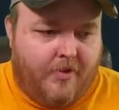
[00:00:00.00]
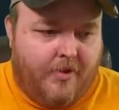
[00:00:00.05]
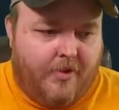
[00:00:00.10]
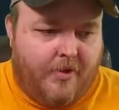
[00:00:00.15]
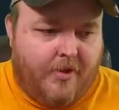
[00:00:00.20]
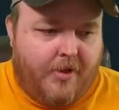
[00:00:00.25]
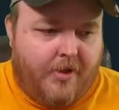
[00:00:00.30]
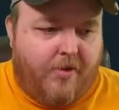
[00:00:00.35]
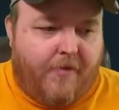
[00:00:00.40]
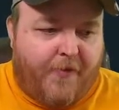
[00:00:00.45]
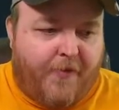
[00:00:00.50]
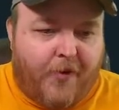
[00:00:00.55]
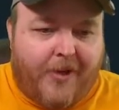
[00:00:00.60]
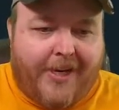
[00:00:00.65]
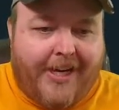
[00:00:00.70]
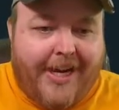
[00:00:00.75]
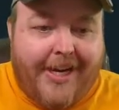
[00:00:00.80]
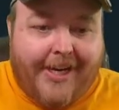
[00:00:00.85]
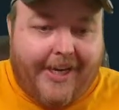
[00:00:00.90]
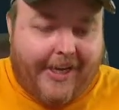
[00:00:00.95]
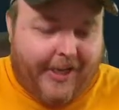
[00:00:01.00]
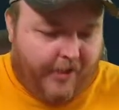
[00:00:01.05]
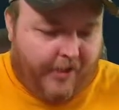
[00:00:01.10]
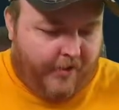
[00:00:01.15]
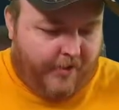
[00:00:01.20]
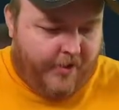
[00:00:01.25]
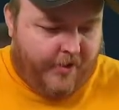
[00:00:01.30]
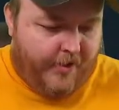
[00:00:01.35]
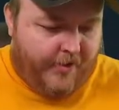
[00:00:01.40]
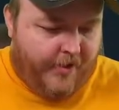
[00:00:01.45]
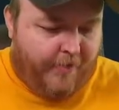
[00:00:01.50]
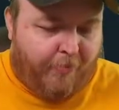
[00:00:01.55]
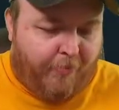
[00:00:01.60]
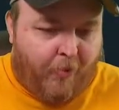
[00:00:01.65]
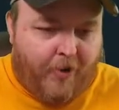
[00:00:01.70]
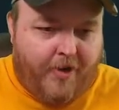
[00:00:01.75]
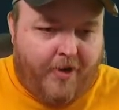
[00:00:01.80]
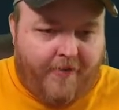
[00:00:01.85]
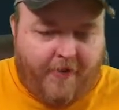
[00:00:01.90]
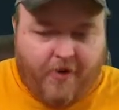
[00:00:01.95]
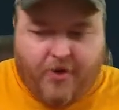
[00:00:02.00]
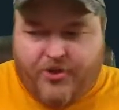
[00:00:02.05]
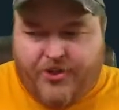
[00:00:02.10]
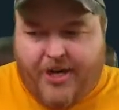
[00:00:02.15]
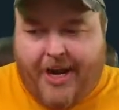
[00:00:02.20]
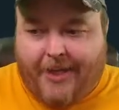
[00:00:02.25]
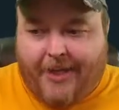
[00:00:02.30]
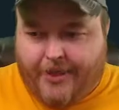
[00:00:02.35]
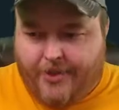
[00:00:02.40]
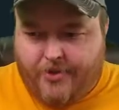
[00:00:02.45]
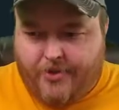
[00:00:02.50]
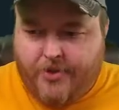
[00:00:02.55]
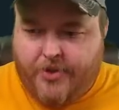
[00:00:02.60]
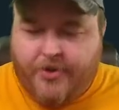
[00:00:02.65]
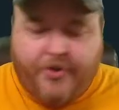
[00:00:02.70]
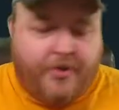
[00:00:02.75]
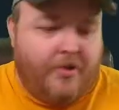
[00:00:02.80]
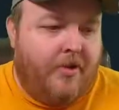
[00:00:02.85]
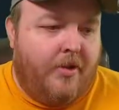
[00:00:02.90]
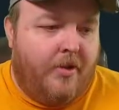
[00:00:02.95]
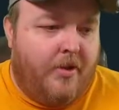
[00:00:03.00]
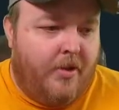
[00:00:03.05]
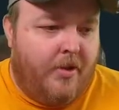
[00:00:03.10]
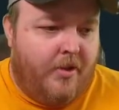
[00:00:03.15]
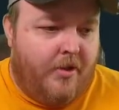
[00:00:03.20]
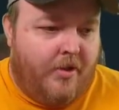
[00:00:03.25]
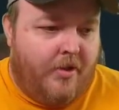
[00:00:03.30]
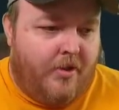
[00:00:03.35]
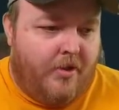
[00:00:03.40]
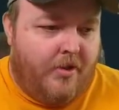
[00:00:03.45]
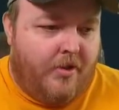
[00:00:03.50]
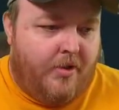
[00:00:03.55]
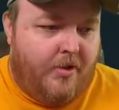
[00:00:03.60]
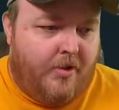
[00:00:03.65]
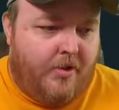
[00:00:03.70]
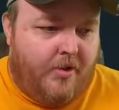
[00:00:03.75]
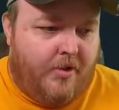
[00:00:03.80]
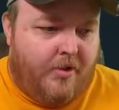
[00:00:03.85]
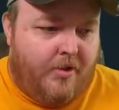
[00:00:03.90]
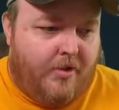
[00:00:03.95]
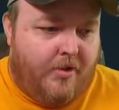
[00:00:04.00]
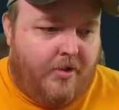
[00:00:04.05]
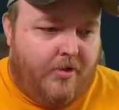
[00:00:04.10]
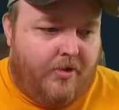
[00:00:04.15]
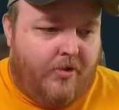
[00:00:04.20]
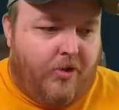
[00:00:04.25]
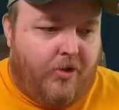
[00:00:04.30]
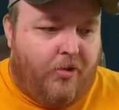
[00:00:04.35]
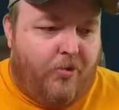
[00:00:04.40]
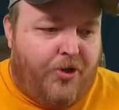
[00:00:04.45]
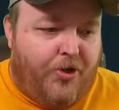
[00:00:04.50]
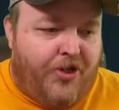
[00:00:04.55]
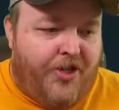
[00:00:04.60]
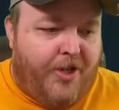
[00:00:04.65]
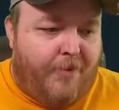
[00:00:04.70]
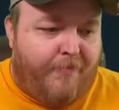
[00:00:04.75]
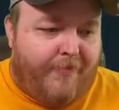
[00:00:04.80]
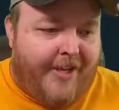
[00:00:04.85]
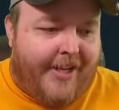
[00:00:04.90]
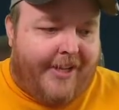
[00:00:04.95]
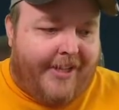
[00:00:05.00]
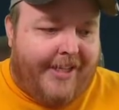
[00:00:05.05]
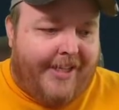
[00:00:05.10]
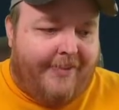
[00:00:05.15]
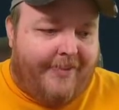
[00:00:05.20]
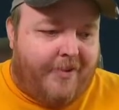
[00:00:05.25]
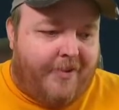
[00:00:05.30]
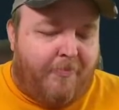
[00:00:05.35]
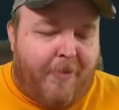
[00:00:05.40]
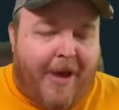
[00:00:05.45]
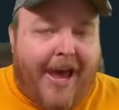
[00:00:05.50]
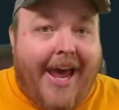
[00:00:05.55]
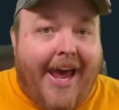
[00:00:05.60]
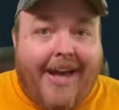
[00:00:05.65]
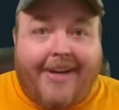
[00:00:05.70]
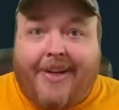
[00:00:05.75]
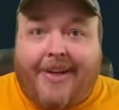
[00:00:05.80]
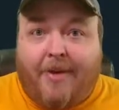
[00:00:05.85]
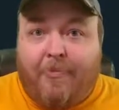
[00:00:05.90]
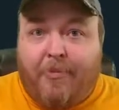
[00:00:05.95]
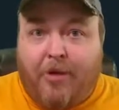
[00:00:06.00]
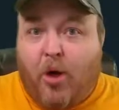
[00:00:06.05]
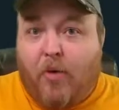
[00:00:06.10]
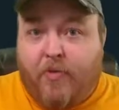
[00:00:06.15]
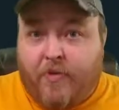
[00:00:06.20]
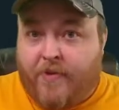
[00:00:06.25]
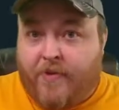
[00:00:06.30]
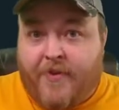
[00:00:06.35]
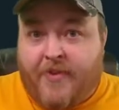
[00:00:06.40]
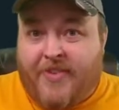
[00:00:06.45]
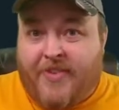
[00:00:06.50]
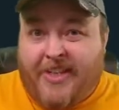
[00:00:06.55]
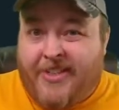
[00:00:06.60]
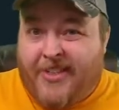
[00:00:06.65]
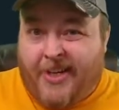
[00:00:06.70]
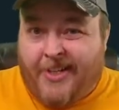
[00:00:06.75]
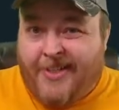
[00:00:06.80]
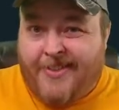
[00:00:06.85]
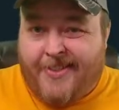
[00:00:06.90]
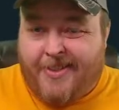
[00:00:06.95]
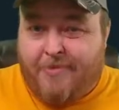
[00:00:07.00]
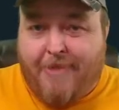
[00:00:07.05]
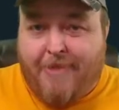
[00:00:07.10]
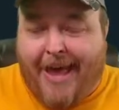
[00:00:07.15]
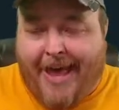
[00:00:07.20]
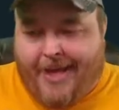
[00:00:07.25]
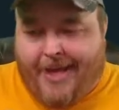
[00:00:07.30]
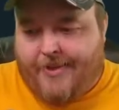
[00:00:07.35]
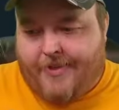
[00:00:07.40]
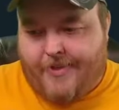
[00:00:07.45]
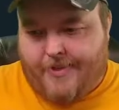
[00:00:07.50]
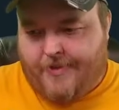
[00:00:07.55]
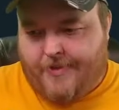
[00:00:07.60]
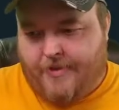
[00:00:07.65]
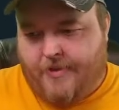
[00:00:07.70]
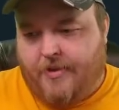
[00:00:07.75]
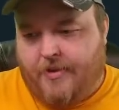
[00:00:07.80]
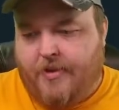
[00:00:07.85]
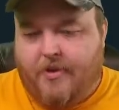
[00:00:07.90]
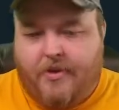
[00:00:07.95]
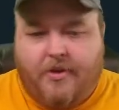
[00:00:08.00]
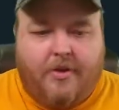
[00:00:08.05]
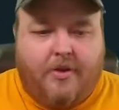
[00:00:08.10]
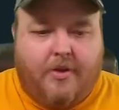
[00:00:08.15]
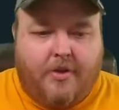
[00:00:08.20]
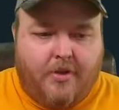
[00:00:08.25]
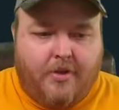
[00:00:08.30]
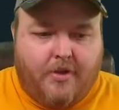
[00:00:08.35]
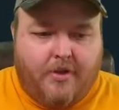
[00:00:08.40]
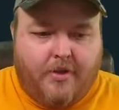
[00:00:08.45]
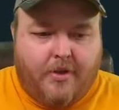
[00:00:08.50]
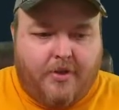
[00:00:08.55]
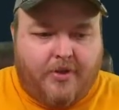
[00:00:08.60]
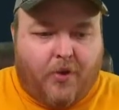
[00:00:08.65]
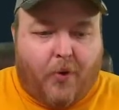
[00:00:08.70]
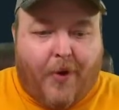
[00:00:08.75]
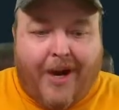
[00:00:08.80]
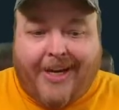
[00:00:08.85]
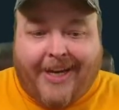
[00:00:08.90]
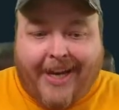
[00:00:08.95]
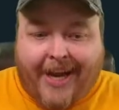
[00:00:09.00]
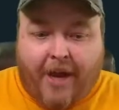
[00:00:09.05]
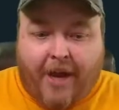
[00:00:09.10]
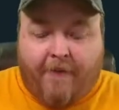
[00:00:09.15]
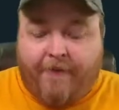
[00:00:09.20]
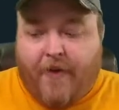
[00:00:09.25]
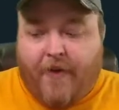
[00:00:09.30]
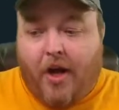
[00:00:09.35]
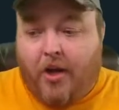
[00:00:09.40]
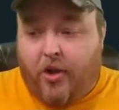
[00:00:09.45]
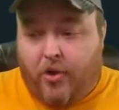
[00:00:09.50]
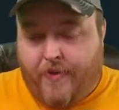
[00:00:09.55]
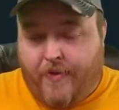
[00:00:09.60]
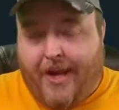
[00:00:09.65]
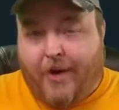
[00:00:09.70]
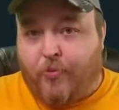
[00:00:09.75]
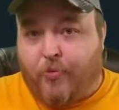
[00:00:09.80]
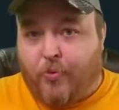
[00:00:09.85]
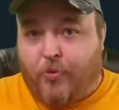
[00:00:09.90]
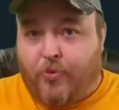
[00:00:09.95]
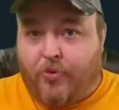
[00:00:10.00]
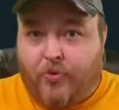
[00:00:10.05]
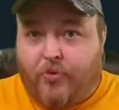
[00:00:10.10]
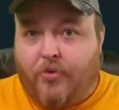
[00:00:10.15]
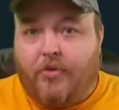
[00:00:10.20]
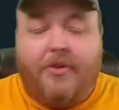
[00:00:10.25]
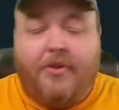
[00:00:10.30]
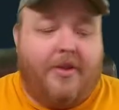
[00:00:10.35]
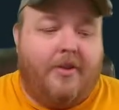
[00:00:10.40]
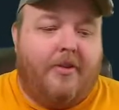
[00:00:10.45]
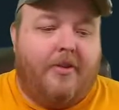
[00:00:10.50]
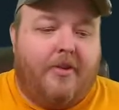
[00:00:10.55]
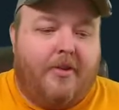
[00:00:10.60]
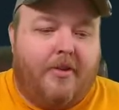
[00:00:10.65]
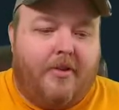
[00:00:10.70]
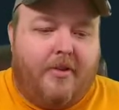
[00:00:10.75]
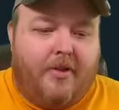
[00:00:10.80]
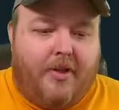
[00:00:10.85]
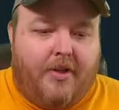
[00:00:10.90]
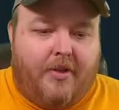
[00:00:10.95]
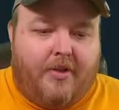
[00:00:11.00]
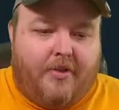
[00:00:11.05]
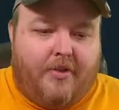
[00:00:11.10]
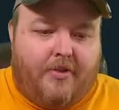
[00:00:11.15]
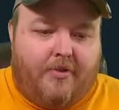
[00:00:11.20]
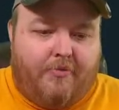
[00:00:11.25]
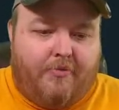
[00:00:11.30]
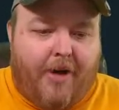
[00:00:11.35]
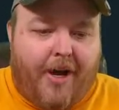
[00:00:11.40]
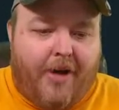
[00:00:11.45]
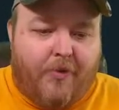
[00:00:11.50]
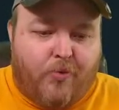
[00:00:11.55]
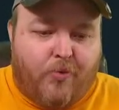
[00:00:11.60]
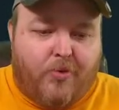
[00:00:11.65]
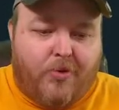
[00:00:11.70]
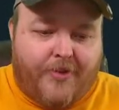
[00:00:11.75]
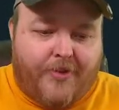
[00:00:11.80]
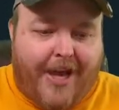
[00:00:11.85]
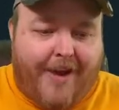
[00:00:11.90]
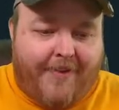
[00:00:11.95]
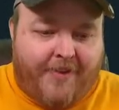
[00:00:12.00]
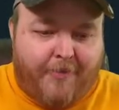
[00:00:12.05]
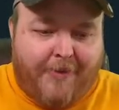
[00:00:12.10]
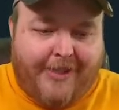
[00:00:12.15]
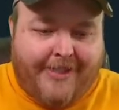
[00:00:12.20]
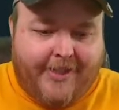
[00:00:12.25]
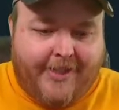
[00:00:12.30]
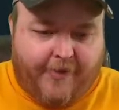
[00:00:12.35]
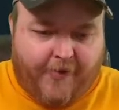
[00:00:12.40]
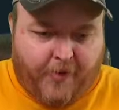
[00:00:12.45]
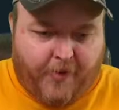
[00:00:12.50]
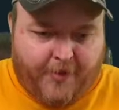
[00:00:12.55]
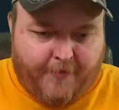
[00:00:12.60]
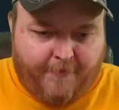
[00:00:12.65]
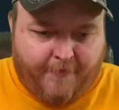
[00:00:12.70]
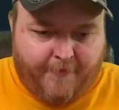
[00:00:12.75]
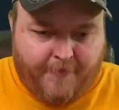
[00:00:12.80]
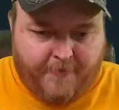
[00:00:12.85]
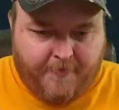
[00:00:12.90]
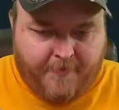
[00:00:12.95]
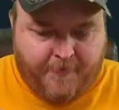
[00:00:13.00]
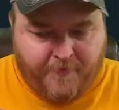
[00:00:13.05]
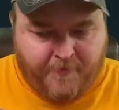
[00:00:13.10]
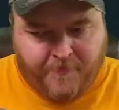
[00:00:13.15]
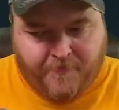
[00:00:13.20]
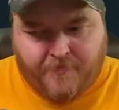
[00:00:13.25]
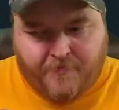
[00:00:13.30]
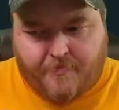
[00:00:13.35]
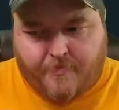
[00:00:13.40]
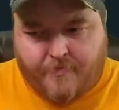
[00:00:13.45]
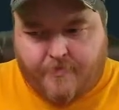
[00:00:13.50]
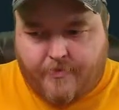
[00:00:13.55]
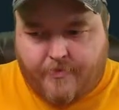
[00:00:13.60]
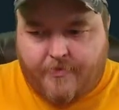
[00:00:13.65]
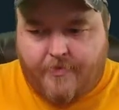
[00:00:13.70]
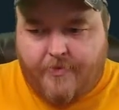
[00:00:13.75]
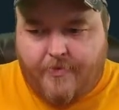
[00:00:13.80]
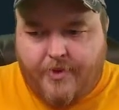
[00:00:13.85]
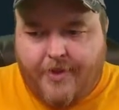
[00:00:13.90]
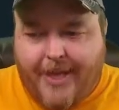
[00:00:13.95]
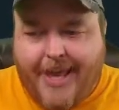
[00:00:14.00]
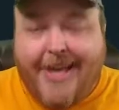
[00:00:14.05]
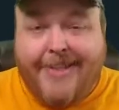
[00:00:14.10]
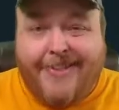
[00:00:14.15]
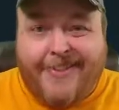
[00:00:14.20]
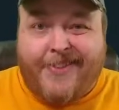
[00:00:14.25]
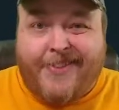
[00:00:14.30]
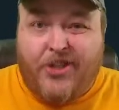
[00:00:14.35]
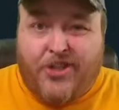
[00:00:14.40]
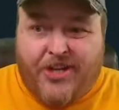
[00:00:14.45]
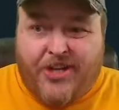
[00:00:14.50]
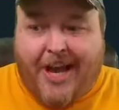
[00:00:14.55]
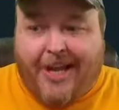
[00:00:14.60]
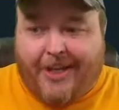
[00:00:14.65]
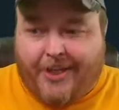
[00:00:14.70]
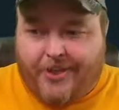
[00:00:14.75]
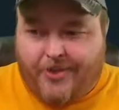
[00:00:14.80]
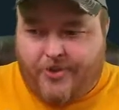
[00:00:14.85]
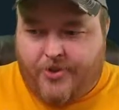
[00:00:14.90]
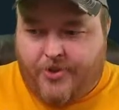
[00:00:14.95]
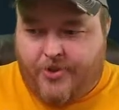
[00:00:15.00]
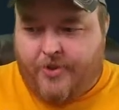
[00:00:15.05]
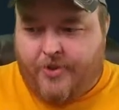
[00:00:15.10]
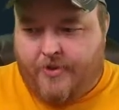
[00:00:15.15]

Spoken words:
You're forgetting the point of our challenge. No ship that leaves the pad can be over 50 tons in mass. So I can't follow that rule. My rules have to be different. Hence the challenge.